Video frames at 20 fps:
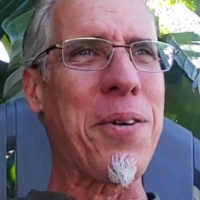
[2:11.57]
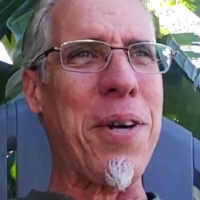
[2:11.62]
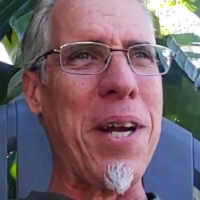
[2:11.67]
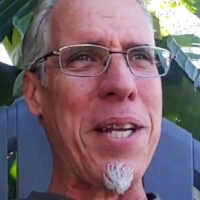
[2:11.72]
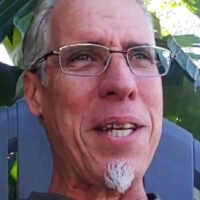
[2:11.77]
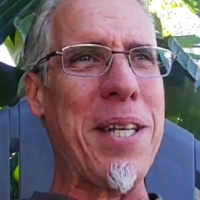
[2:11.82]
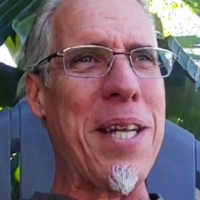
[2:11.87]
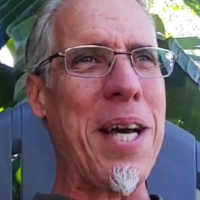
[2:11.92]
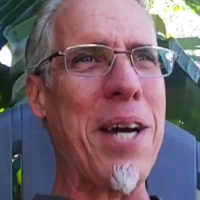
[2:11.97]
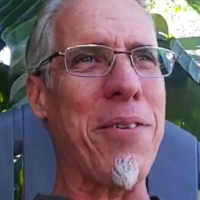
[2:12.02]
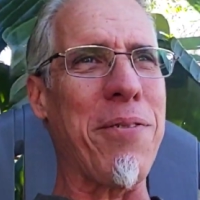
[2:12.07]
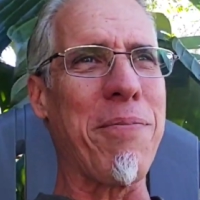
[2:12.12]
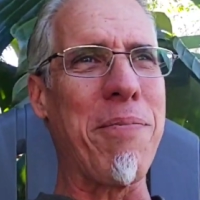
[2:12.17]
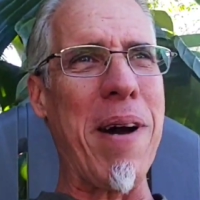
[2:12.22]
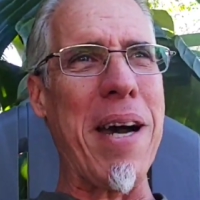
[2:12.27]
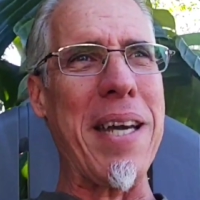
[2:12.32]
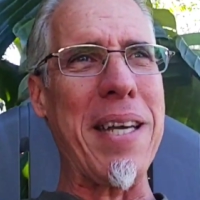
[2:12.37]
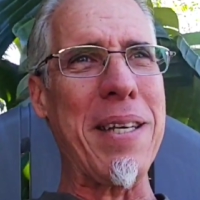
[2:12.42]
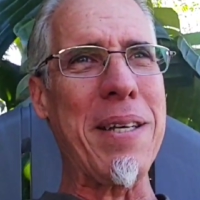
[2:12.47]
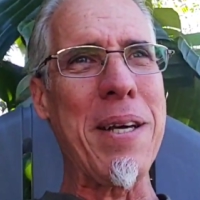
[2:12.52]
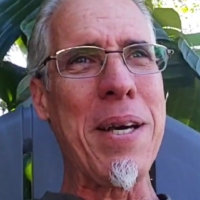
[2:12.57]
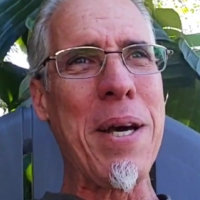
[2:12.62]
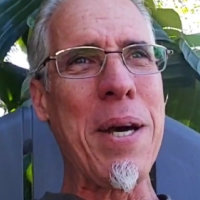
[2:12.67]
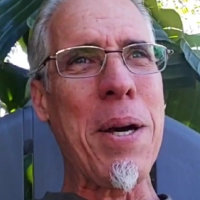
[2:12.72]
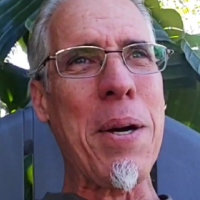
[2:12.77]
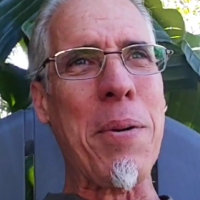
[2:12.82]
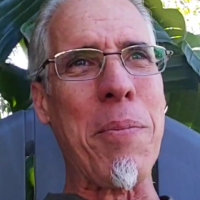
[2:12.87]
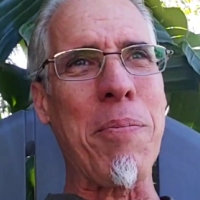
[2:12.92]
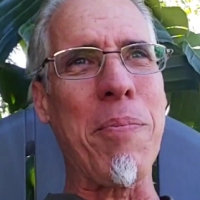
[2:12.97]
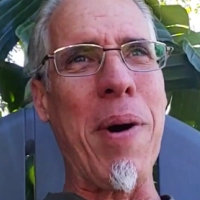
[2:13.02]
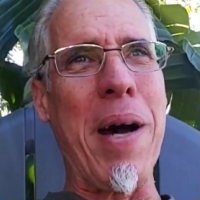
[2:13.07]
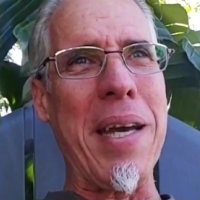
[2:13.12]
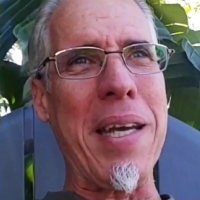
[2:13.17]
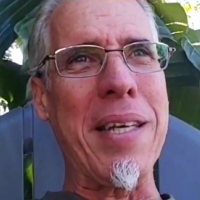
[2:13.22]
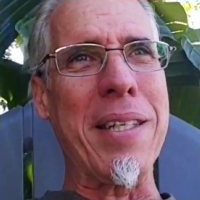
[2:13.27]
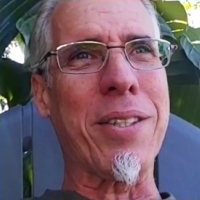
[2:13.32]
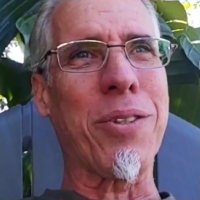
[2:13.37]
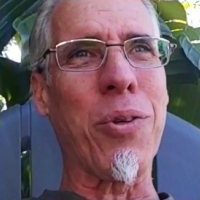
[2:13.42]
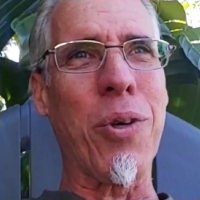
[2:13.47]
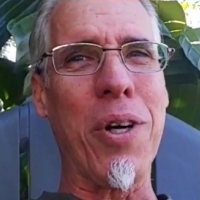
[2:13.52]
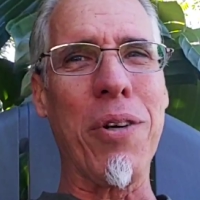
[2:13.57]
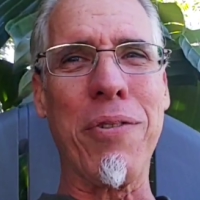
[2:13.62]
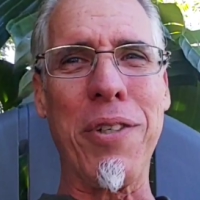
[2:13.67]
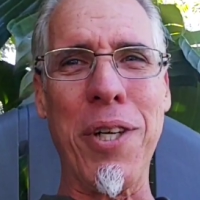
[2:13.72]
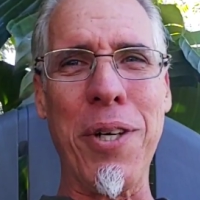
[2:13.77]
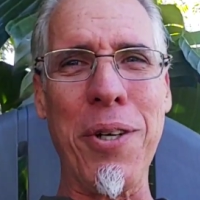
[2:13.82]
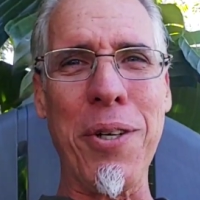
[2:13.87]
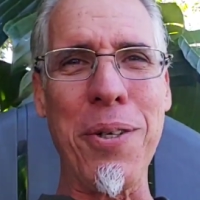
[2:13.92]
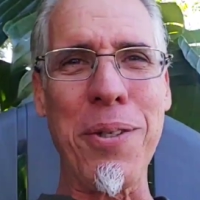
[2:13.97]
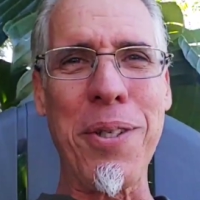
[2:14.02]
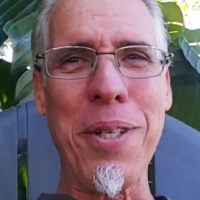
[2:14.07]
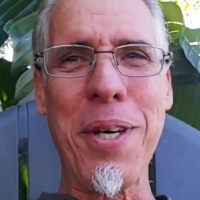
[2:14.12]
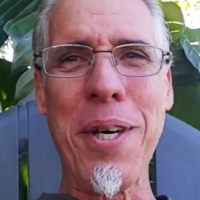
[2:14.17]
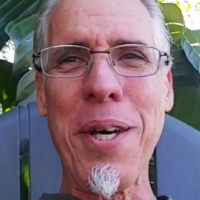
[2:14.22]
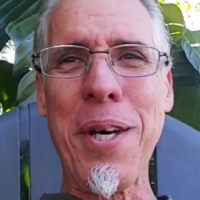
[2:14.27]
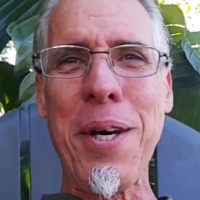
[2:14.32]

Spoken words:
right now by a 12-year-old.